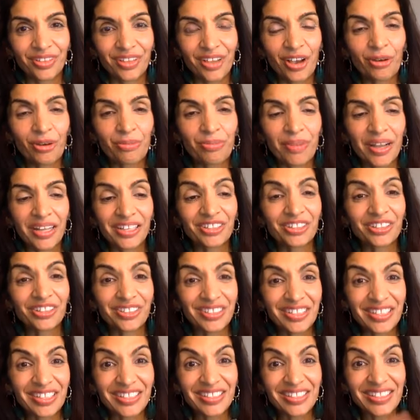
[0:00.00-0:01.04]
oh my
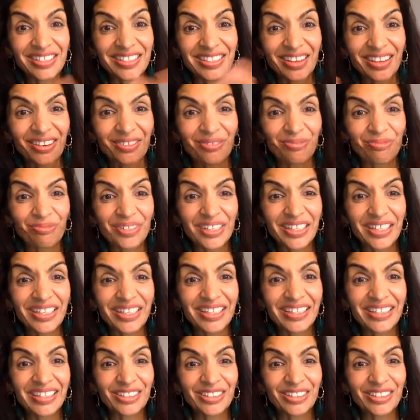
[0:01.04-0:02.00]
goodness, we